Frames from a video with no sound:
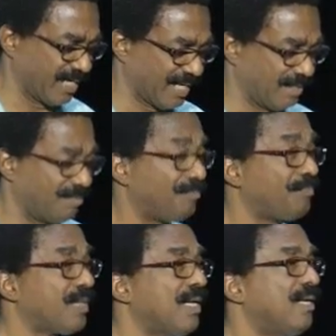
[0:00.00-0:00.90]
said
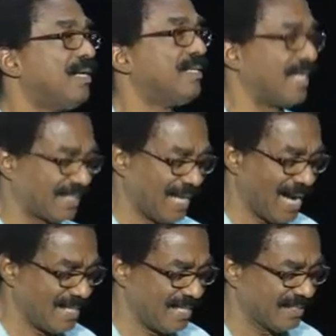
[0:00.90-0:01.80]
that
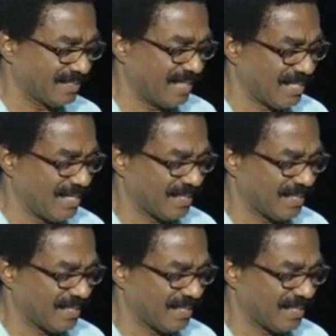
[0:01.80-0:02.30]
Guyanese did